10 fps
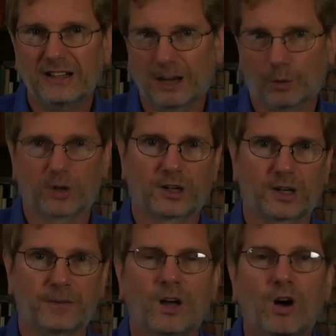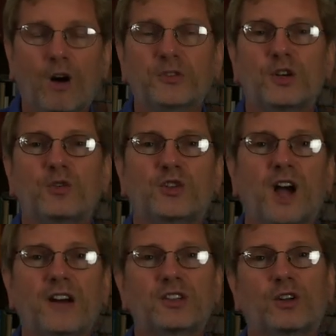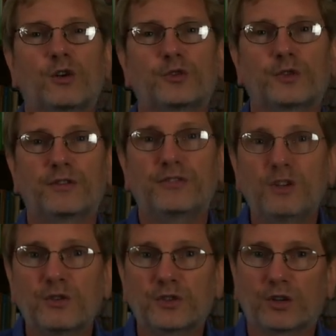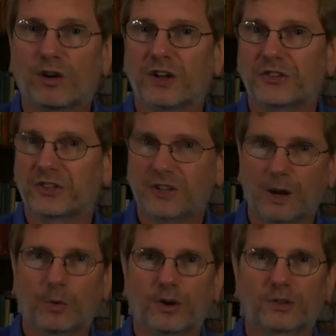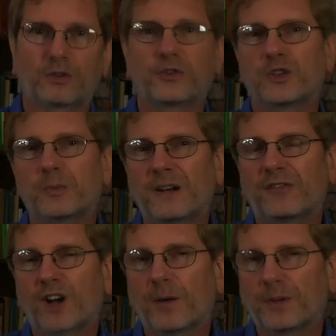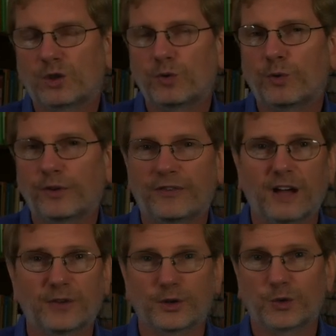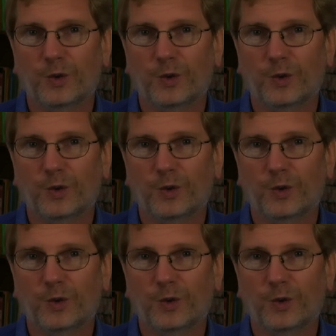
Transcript: network. Also, China's culture diffused across this network, so there's a bit of topic 2.5 here as